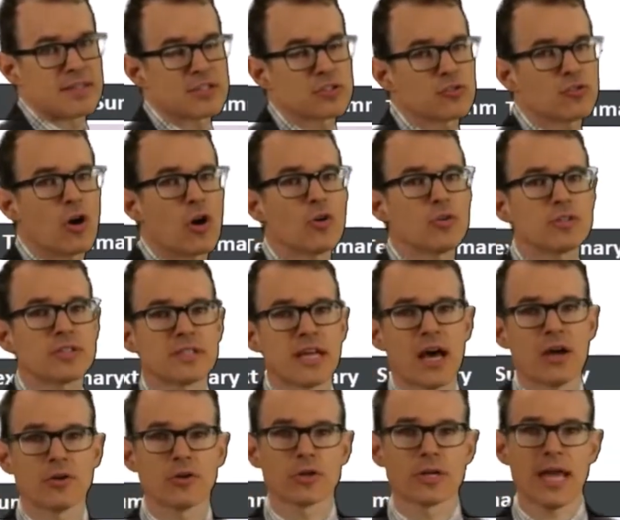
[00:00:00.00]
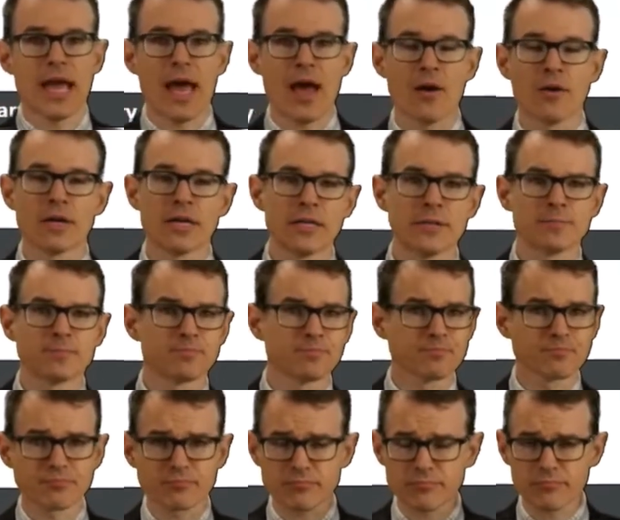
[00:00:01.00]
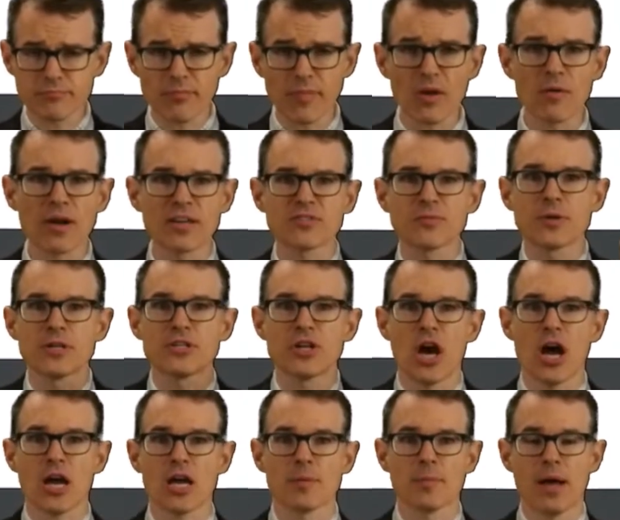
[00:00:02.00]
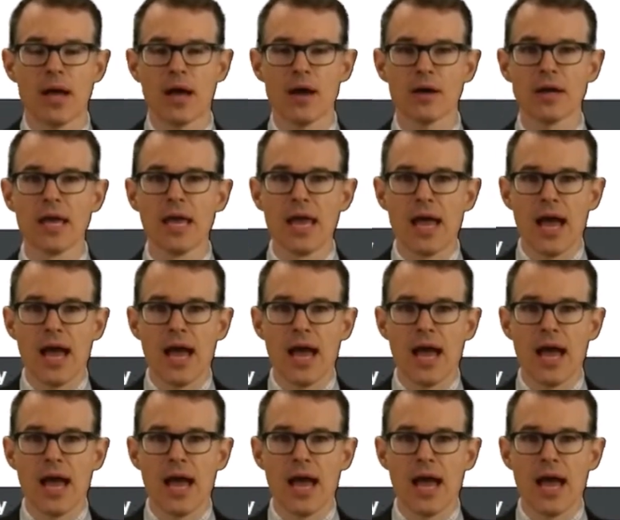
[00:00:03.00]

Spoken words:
This closes out your CALI lesson where you talk about